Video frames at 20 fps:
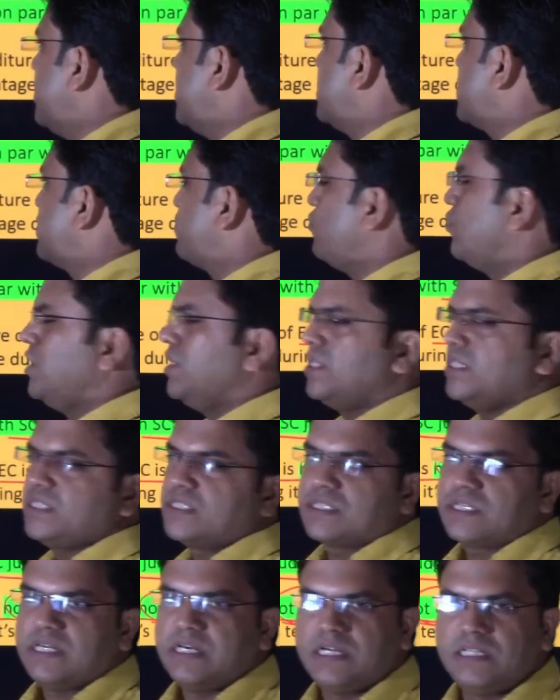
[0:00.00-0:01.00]
be, this point
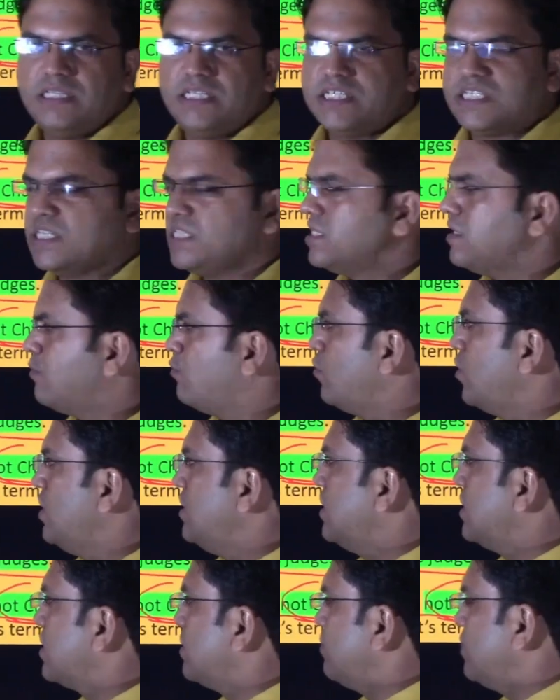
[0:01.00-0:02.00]
is uh, this is the
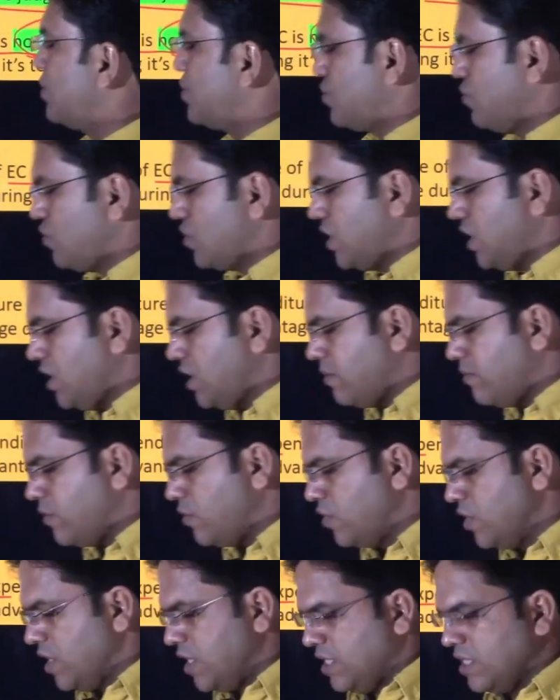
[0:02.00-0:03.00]
point that I was talking
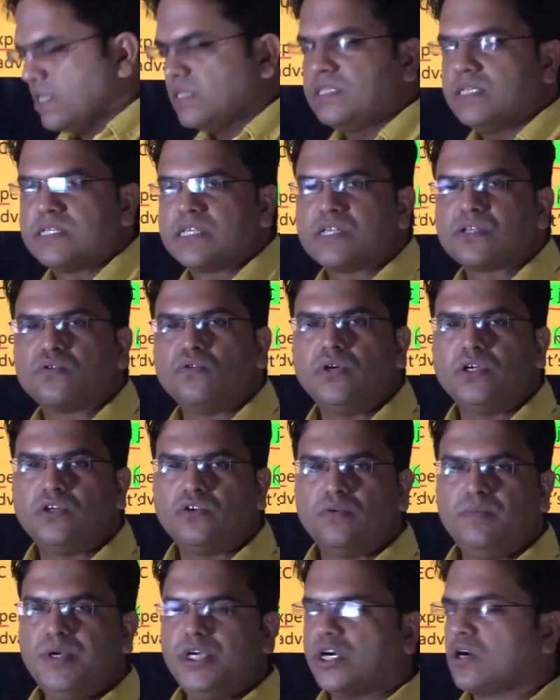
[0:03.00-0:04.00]
about, that this is going
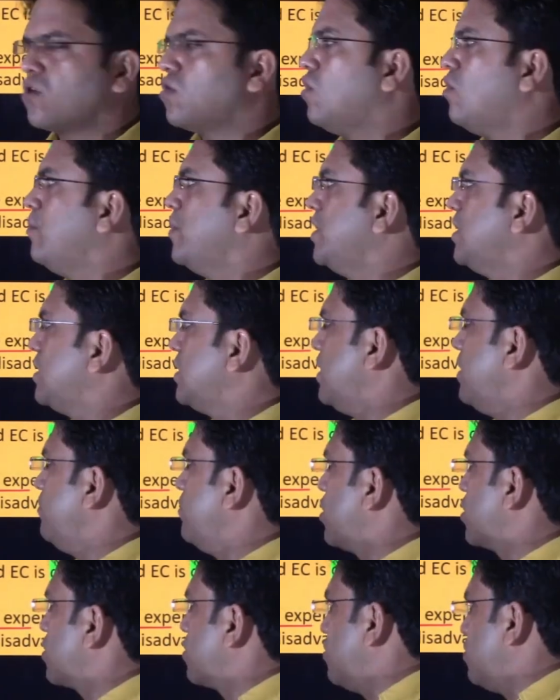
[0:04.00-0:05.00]
to be a common
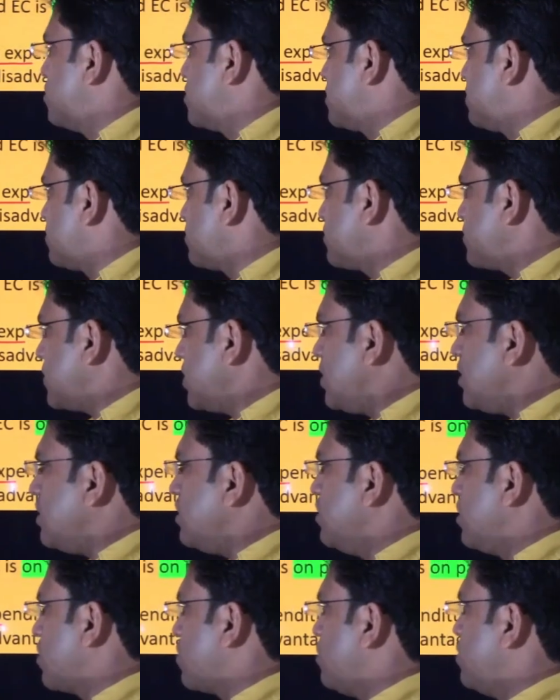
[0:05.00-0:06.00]
theme across
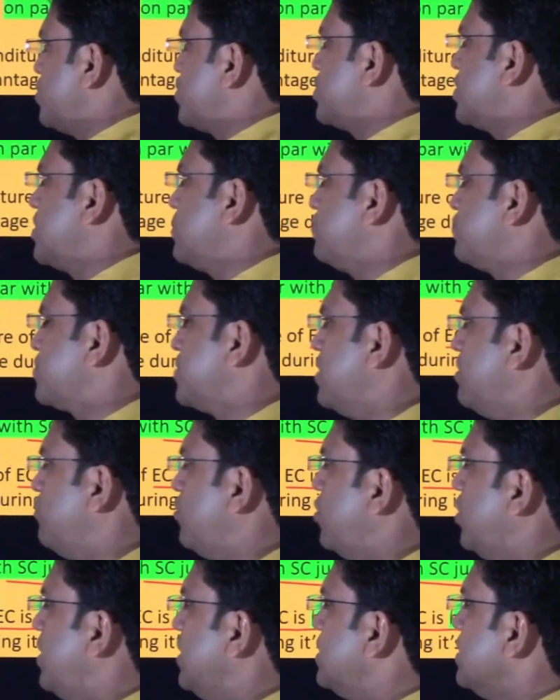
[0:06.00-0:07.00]
the constitutional
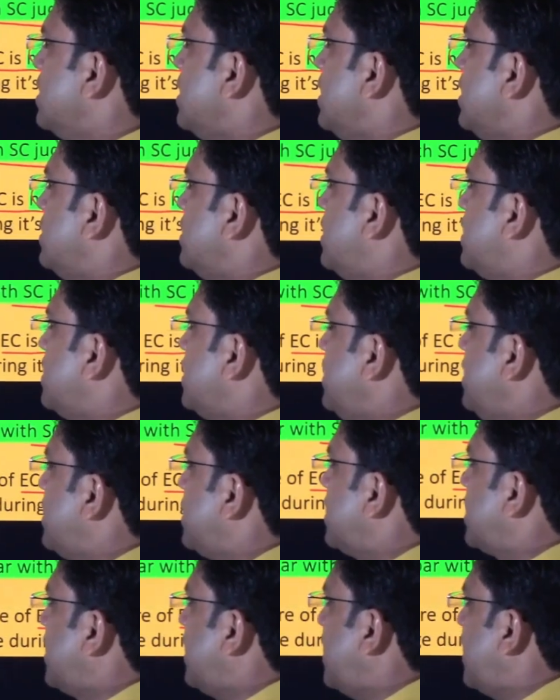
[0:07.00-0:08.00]
bodies, that
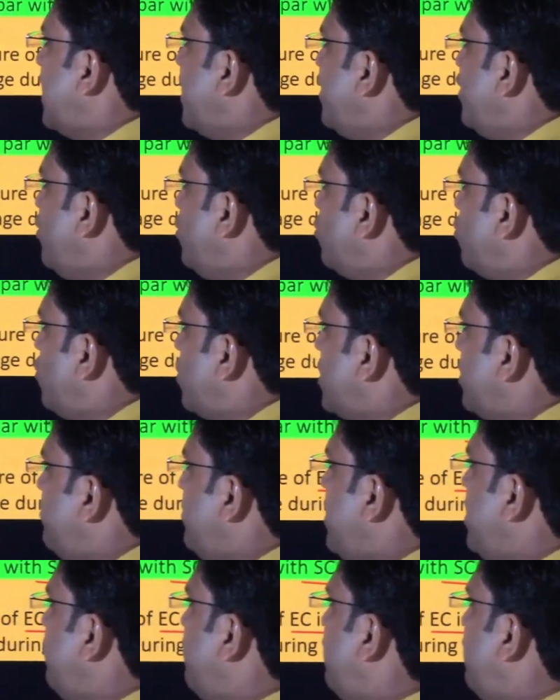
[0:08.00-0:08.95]
it cannot be